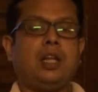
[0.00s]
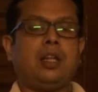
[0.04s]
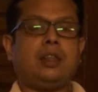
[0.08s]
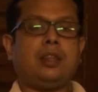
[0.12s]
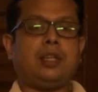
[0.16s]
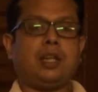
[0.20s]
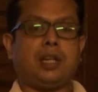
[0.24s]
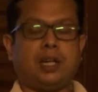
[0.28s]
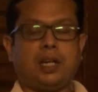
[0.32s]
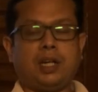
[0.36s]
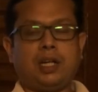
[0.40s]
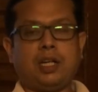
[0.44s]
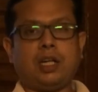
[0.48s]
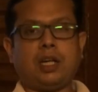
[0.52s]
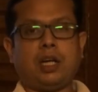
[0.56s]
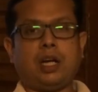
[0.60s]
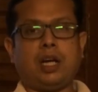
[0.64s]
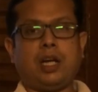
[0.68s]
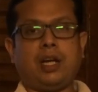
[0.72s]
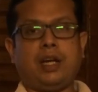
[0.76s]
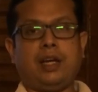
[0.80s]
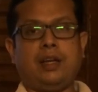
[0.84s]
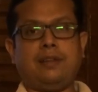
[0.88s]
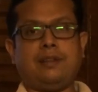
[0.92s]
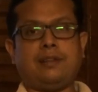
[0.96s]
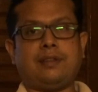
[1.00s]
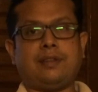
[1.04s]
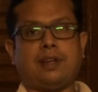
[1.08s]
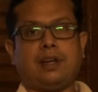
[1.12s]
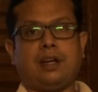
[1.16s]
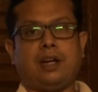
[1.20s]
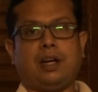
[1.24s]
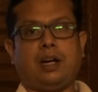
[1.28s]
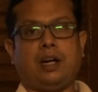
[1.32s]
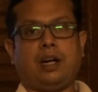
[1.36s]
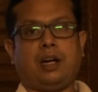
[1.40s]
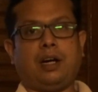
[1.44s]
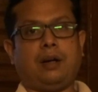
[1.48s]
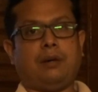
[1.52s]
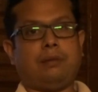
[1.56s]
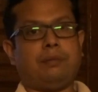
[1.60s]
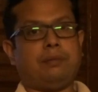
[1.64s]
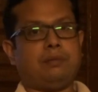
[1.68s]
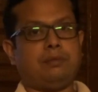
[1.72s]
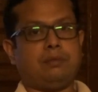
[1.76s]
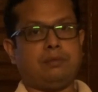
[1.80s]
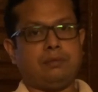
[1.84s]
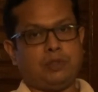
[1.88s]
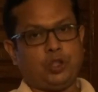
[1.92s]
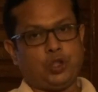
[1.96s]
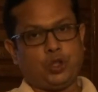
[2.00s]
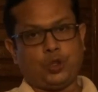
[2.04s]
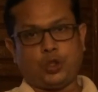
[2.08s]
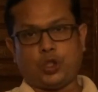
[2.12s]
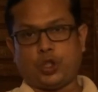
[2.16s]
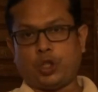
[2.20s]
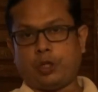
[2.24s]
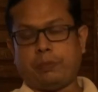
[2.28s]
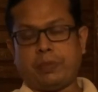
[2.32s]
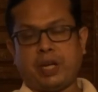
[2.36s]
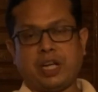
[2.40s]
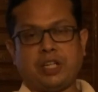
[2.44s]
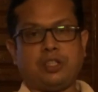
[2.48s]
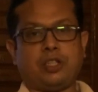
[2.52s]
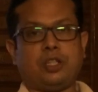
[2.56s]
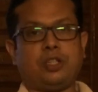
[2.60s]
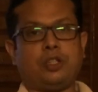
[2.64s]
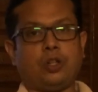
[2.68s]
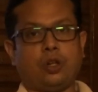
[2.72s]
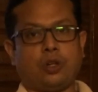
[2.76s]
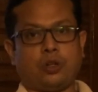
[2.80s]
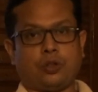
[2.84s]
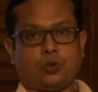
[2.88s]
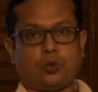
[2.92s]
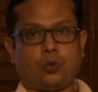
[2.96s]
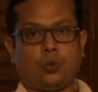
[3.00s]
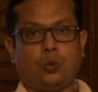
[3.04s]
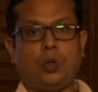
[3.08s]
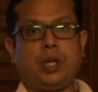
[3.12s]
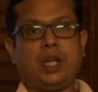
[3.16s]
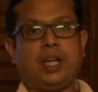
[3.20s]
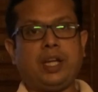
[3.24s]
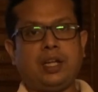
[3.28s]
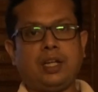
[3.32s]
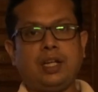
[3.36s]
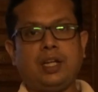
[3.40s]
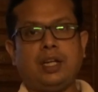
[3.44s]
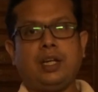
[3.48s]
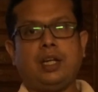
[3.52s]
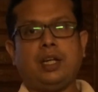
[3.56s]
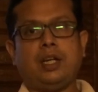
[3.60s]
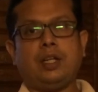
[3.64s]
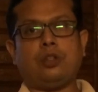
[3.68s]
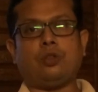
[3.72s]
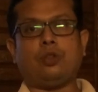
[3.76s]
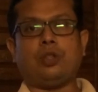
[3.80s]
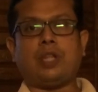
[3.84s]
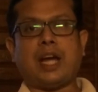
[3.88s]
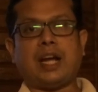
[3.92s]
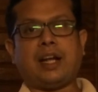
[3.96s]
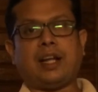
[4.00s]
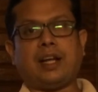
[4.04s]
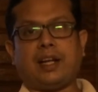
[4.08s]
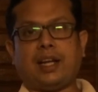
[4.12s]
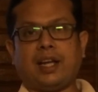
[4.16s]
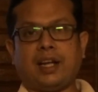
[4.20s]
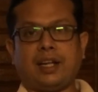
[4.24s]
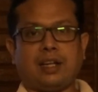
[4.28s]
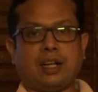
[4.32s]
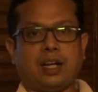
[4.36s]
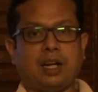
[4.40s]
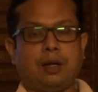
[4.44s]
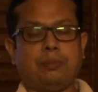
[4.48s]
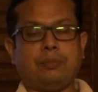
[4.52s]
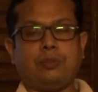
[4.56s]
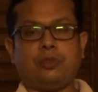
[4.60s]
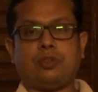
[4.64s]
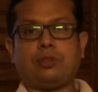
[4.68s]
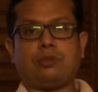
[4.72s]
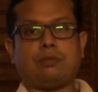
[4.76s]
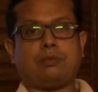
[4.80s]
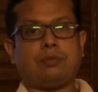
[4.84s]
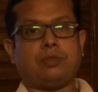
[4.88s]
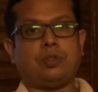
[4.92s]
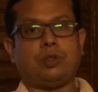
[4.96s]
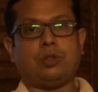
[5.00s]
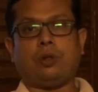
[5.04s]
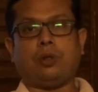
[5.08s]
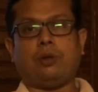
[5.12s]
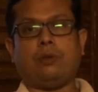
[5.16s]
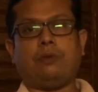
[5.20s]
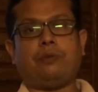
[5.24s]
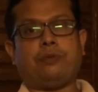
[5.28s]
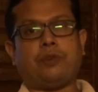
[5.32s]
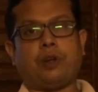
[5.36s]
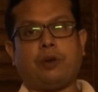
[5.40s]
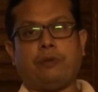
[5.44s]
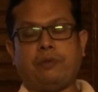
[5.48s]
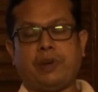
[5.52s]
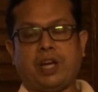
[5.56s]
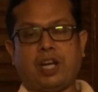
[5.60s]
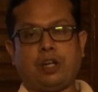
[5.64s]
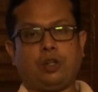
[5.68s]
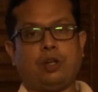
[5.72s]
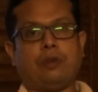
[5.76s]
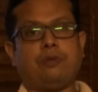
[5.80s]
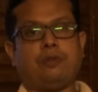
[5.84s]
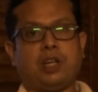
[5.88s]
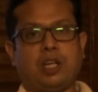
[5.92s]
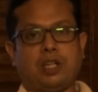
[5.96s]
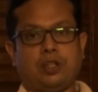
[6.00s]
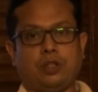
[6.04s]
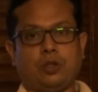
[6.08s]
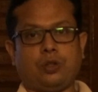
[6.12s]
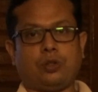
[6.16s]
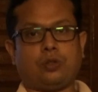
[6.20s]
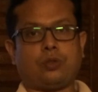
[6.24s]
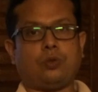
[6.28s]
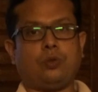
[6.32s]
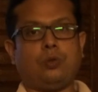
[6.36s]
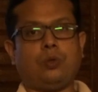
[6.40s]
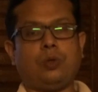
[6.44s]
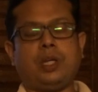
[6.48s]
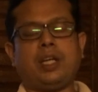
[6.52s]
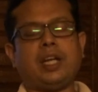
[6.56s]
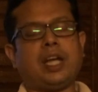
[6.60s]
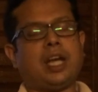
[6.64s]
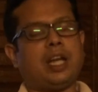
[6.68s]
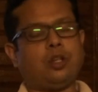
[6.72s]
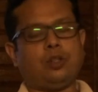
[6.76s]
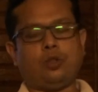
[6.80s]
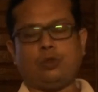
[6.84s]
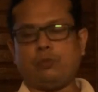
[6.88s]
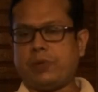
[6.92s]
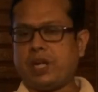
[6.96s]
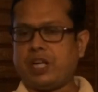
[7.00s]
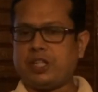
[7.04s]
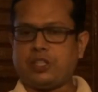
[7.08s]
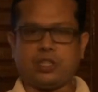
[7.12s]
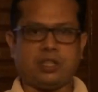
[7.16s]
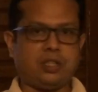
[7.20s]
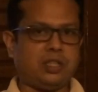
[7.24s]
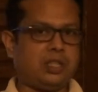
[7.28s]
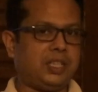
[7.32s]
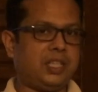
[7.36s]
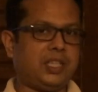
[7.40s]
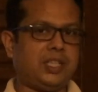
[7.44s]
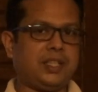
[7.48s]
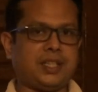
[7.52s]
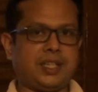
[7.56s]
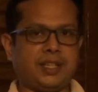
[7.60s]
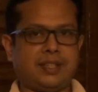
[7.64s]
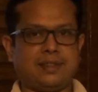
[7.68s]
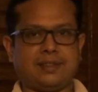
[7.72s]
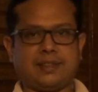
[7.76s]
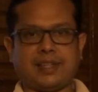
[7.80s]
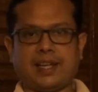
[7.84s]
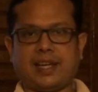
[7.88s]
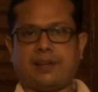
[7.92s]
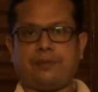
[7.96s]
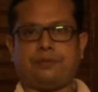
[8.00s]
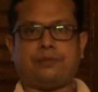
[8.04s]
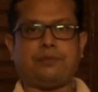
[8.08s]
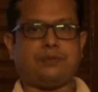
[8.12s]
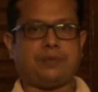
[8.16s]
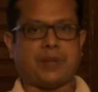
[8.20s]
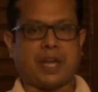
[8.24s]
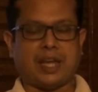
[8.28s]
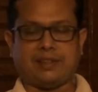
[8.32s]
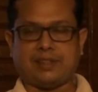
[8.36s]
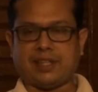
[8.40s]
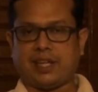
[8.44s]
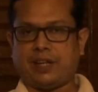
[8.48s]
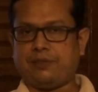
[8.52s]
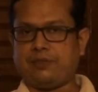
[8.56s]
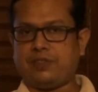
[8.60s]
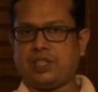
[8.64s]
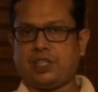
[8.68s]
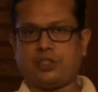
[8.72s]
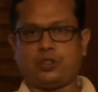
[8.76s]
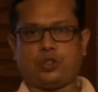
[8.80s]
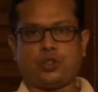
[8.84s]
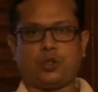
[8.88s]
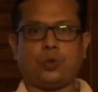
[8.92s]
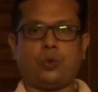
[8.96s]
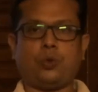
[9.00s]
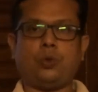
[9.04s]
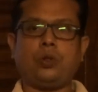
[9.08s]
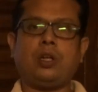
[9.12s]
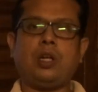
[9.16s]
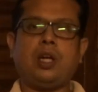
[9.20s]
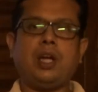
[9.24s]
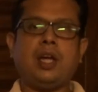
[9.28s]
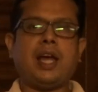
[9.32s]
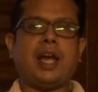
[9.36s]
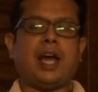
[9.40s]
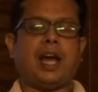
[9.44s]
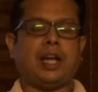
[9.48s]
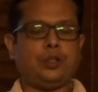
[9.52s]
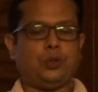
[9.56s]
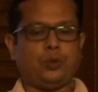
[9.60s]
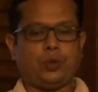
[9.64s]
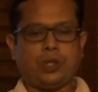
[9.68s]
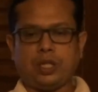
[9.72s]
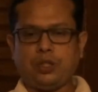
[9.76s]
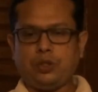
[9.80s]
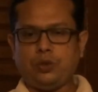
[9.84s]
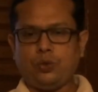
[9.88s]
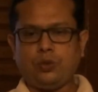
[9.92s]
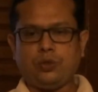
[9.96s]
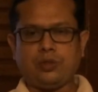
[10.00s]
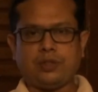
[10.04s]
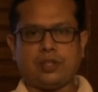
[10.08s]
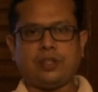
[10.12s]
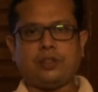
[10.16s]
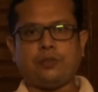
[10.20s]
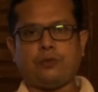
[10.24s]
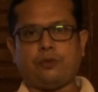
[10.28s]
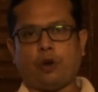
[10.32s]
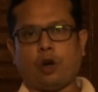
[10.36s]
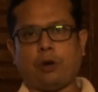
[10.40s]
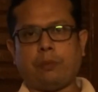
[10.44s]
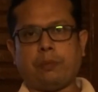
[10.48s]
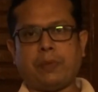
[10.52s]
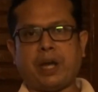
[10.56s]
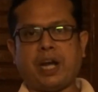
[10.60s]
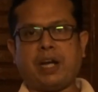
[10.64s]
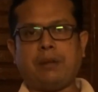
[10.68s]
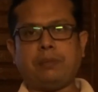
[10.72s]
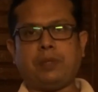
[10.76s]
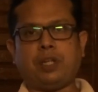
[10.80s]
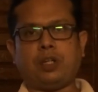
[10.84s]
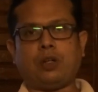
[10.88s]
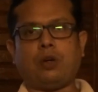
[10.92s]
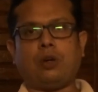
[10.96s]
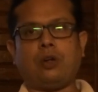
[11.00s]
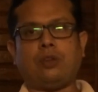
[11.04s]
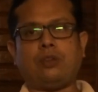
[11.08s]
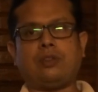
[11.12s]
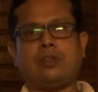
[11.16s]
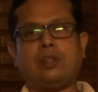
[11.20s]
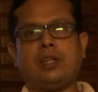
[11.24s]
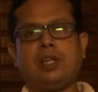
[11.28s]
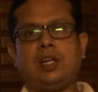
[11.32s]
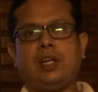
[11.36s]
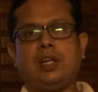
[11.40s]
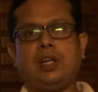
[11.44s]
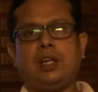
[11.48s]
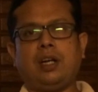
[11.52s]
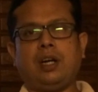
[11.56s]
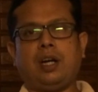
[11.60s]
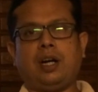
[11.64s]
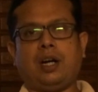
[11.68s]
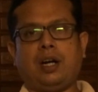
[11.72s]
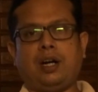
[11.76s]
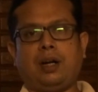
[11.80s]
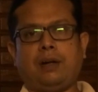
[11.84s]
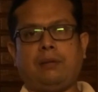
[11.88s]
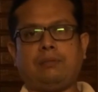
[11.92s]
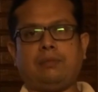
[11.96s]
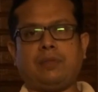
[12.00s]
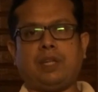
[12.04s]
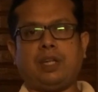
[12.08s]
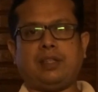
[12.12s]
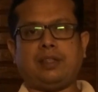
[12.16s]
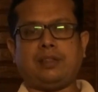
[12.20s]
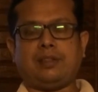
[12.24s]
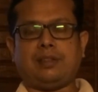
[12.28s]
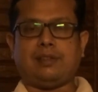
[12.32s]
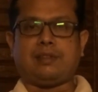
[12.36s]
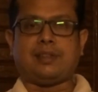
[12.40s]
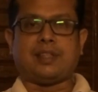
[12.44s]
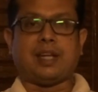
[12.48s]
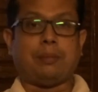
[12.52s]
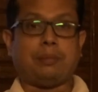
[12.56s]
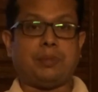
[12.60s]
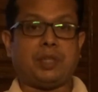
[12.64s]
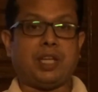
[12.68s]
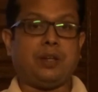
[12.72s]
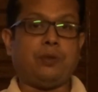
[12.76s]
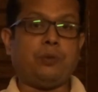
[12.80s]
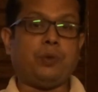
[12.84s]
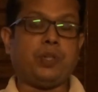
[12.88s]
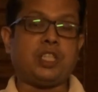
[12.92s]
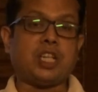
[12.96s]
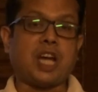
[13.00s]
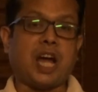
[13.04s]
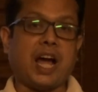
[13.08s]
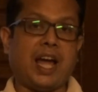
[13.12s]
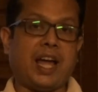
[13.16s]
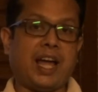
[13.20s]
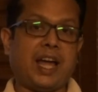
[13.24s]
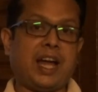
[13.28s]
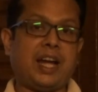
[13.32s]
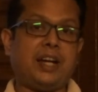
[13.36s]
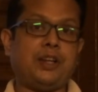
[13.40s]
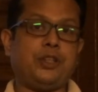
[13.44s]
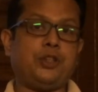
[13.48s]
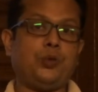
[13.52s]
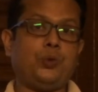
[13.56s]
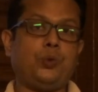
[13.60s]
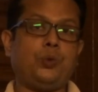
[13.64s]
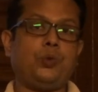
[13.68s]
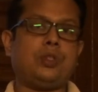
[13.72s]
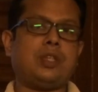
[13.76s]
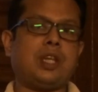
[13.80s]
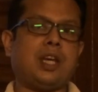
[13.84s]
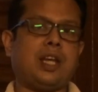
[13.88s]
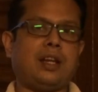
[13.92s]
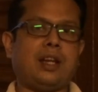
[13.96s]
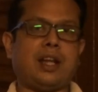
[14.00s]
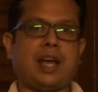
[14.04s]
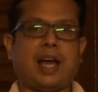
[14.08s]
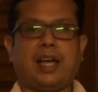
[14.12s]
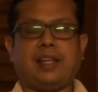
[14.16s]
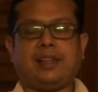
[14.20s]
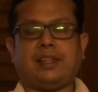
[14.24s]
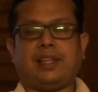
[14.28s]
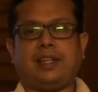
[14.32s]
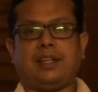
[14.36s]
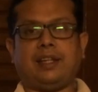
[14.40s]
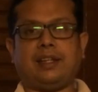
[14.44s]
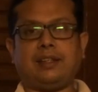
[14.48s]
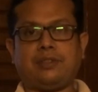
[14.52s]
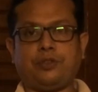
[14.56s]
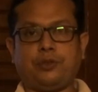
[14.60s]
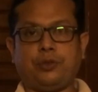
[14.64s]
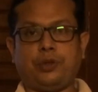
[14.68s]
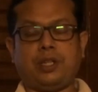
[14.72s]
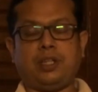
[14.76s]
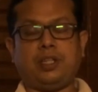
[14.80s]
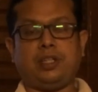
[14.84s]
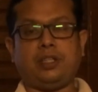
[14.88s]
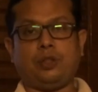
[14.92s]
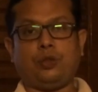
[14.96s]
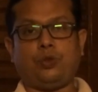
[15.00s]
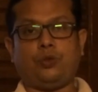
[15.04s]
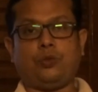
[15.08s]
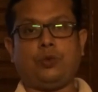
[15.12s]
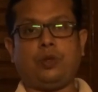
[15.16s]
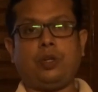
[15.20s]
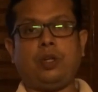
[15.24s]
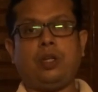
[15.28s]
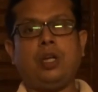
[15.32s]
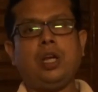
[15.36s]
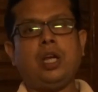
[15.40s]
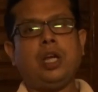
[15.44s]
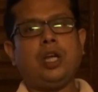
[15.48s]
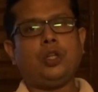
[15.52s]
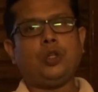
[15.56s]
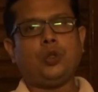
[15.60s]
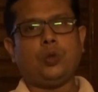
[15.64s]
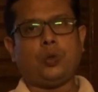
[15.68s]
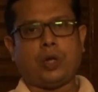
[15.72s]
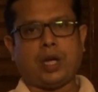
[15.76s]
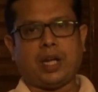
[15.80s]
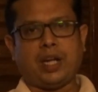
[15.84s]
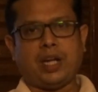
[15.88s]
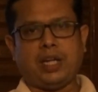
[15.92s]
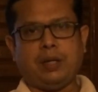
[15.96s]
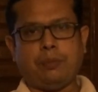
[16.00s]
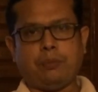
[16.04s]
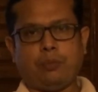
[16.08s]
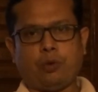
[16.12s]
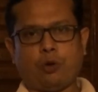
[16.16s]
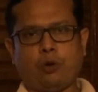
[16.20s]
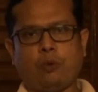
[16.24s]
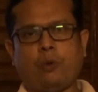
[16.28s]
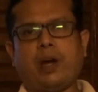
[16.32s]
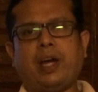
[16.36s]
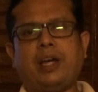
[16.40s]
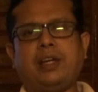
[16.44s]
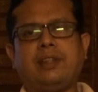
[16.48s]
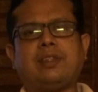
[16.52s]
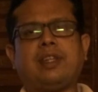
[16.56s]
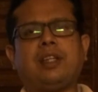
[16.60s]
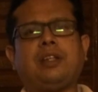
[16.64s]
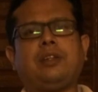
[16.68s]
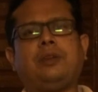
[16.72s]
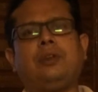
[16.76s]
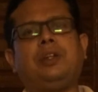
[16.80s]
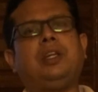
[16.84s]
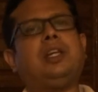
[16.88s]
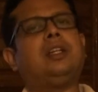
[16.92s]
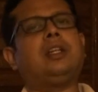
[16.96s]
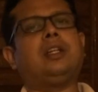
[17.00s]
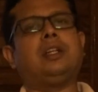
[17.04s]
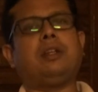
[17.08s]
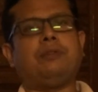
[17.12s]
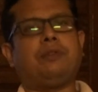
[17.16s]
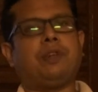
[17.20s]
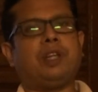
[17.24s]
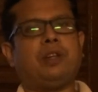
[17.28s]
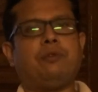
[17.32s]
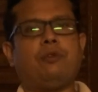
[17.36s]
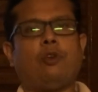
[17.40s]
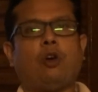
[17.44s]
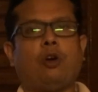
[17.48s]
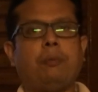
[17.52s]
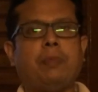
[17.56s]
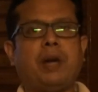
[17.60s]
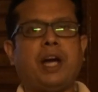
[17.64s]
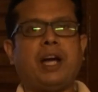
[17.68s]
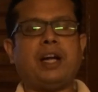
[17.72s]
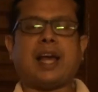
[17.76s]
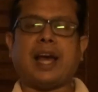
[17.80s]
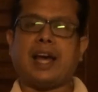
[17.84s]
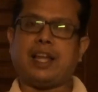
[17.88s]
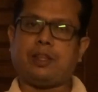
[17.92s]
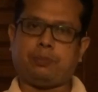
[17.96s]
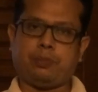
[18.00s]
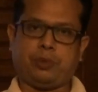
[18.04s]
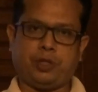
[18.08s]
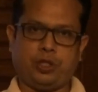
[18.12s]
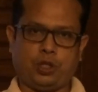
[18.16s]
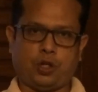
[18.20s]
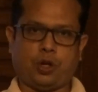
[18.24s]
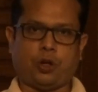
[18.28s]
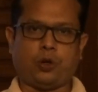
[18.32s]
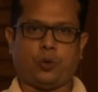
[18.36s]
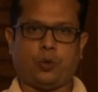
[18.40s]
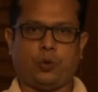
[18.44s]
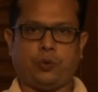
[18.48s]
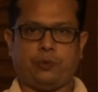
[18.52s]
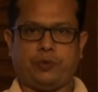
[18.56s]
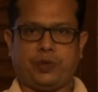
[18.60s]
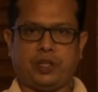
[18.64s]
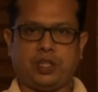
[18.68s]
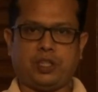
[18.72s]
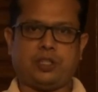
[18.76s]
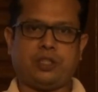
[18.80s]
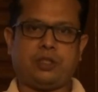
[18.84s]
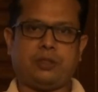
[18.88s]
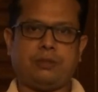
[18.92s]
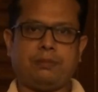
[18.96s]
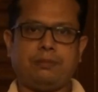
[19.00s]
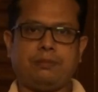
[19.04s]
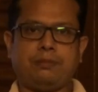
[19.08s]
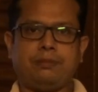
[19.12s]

Third is you should mention your schooling. So that again comes from where you have done your schooling, and you mention the details as I have just shown. And you can use this format because this is something which I had used and I think it's really useful. You can improvise and create a different format as per your own wish.